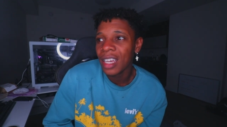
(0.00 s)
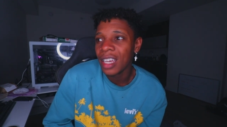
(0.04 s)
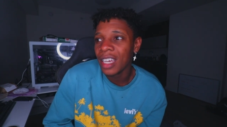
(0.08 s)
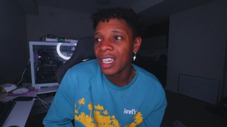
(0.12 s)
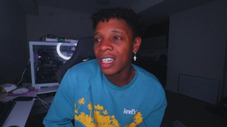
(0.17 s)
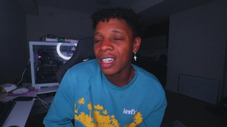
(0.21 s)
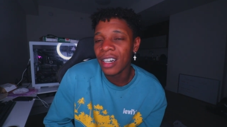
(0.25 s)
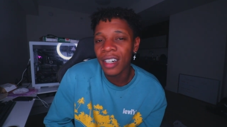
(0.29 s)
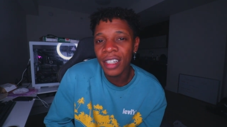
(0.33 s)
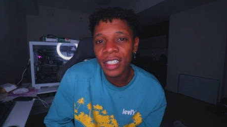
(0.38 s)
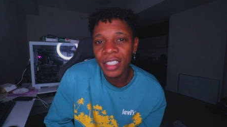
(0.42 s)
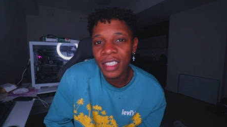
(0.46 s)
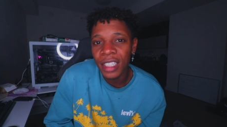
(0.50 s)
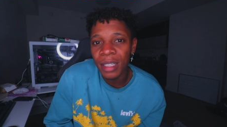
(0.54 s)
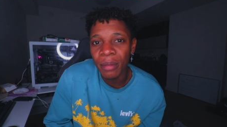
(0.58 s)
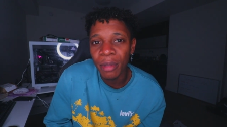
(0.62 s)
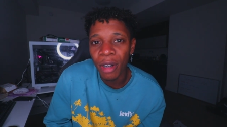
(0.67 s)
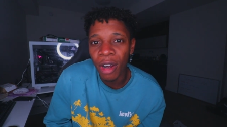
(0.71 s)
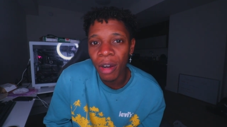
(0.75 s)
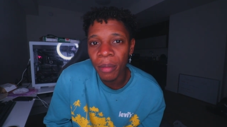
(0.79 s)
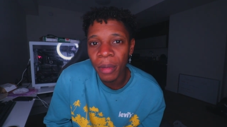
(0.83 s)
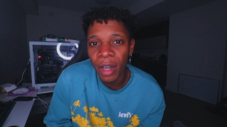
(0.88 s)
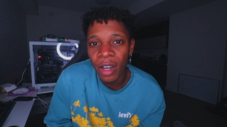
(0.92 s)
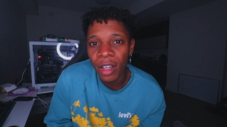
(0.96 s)
And honestly,
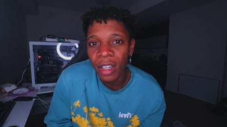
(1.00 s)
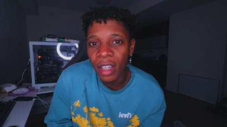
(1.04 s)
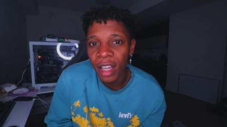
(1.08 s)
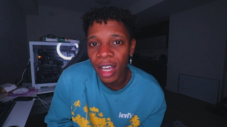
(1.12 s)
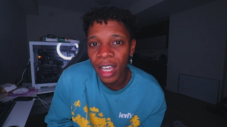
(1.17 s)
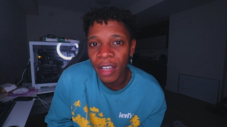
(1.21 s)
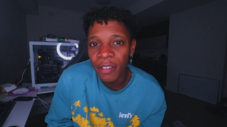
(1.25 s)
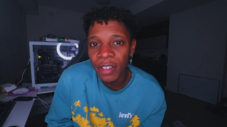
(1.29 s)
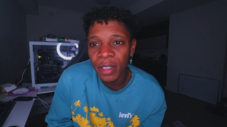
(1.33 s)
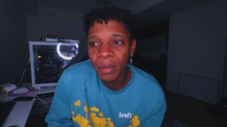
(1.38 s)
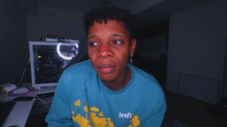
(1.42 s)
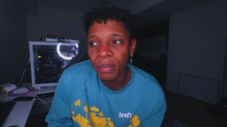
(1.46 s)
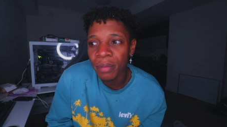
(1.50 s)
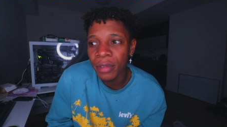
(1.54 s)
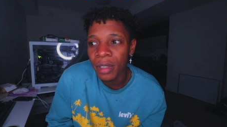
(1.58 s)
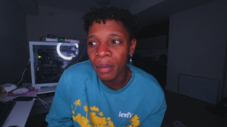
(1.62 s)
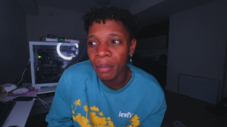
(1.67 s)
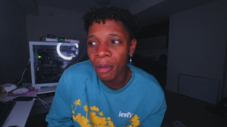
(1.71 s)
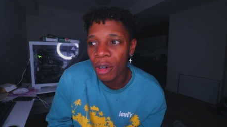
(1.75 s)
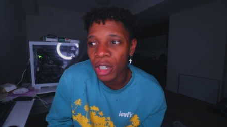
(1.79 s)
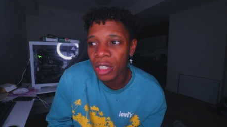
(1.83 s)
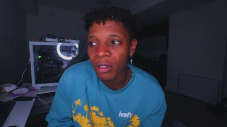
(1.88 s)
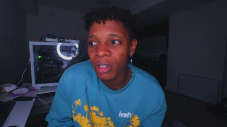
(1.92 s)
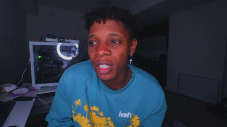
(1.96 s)
bro, I'm not gonna lie, it was the
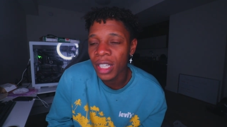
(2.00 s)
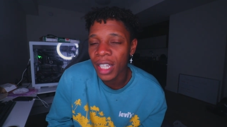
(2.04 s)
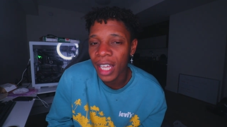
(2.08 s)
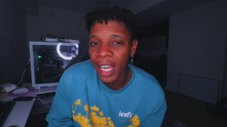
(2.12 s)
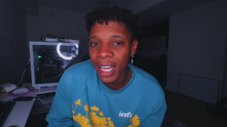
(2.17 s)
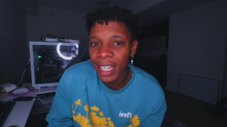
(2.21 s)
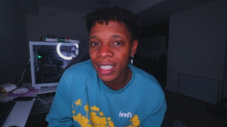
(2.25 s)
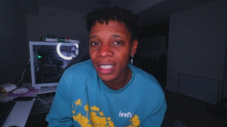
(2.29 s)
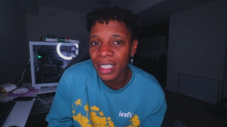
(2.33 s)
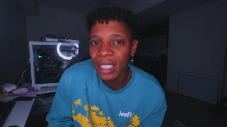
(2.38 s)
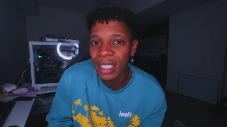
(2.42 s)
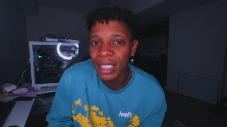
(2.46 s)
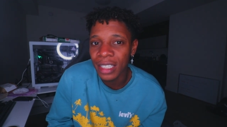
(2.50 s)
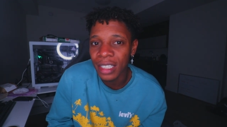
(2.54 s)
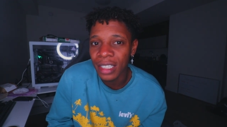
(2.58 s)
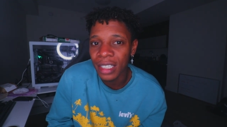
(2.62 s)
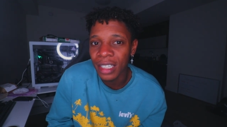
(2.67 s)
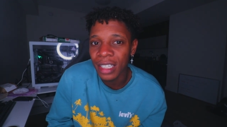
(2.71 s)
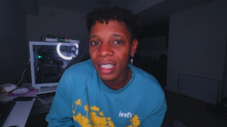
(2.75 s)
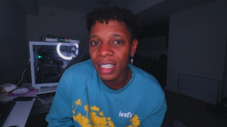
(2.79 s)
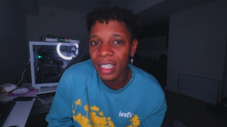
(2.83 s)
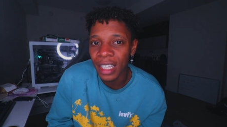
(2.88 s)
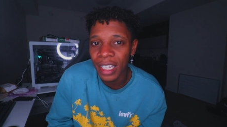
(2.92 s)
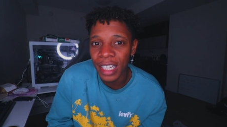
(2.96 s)
most relaxing
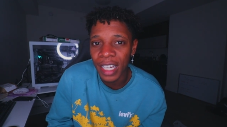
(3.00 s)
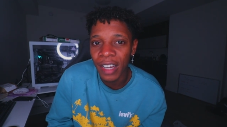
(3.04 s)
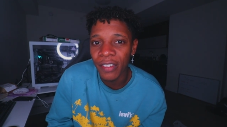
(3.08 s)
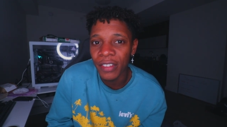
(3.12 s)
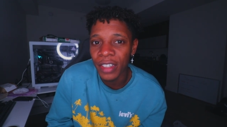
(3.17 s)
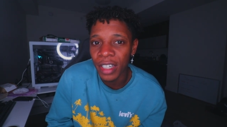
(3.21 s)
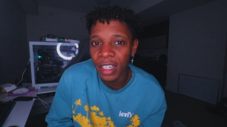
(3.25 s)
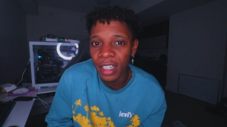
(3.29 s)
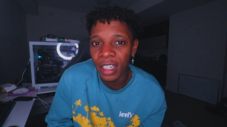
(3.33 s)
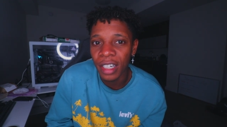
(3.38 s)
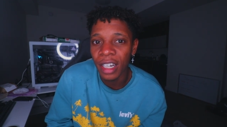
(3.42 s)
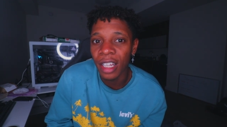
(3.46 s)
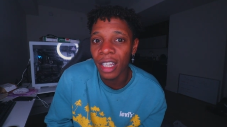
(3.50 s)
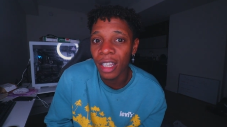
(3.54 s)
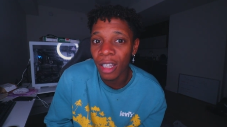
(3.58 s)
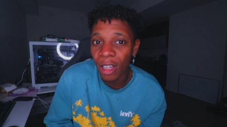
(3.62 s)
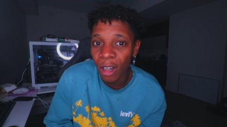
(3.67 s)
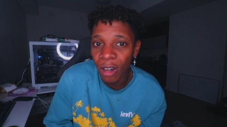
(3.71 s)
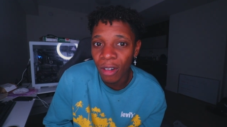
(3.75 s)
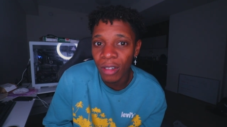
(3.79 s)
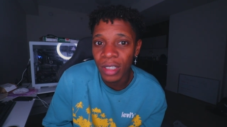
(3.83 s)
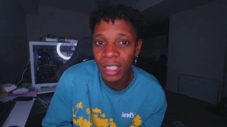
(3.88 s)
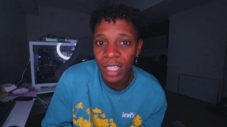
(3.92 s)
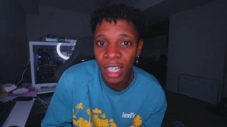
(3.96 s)
thing I've done in a
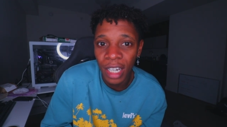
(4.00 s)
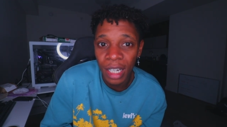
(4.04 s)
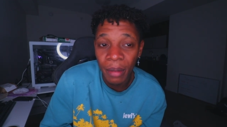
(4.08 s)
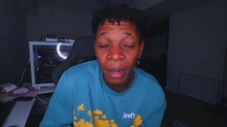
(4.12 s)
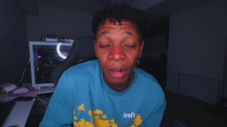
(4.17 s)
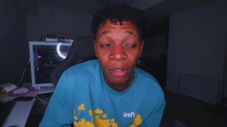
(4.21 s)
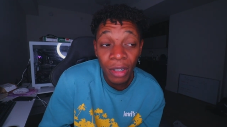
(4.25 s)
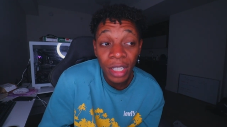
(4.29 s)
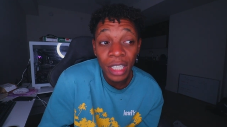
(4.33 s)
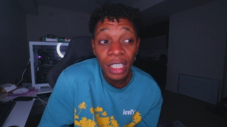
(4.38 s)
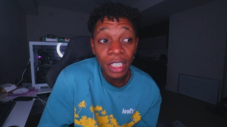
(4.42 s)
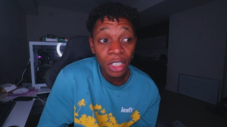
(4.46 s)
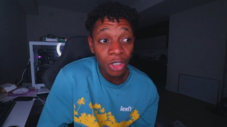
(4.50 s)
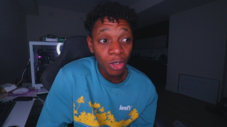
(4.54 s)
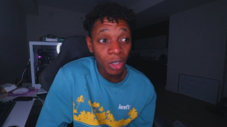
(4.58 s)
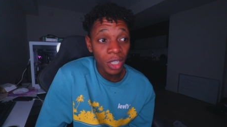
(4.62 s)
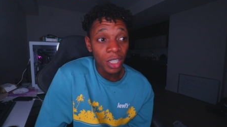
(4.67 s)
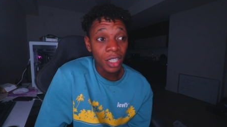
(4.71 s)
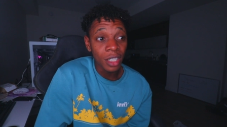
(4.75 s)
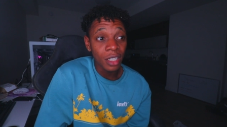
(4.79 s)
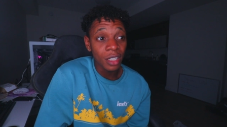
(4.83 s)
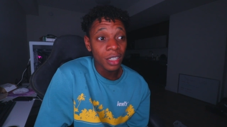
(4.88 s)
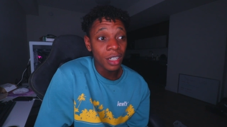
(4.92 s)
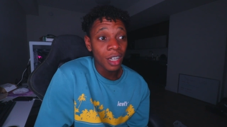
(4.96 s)
long time. I really enjoyed
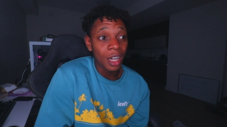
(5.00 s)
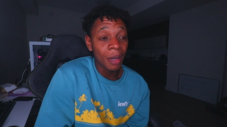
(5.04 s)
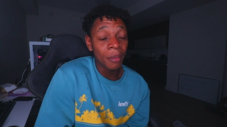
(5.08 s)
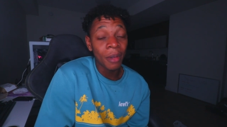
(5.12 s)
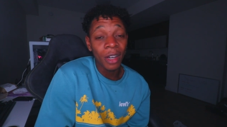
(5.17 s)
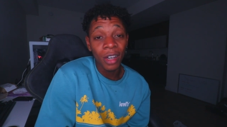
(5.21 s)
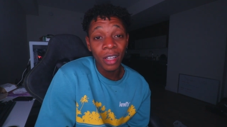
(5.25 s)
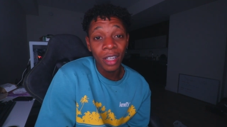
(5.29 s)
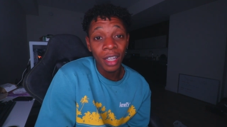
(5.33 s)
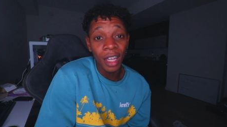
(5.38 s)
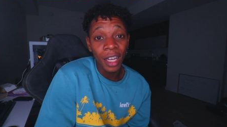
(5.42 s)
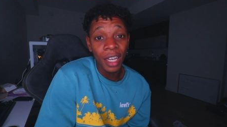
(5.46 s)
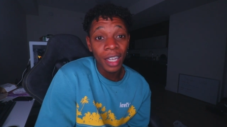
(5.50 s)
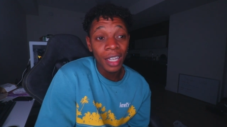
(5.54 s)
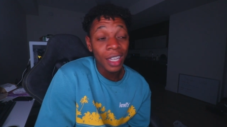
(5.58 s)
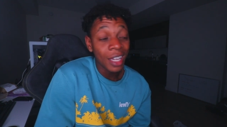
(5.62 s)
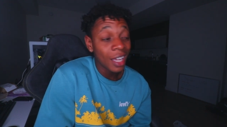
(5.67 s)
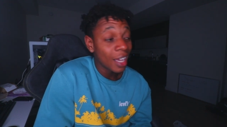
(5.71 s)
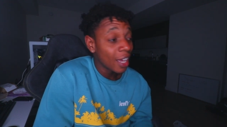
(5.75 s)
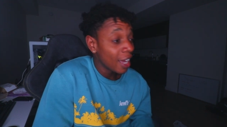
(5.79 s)
it, I'm not gonna lie.